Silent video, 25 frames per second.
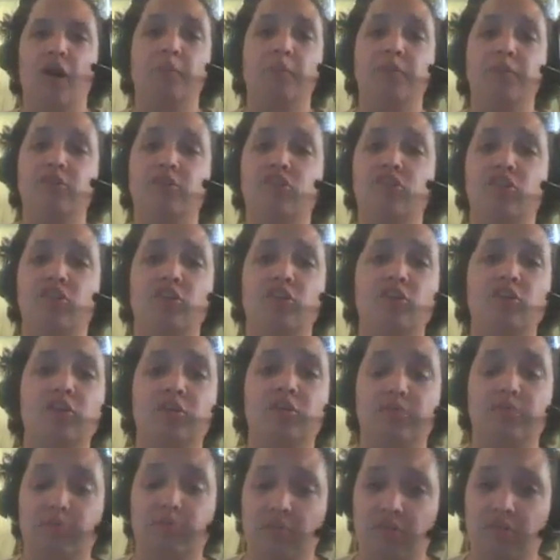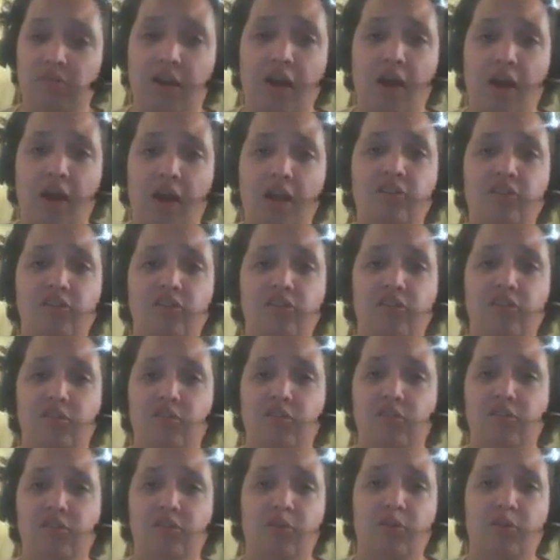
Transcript: mature psychology students,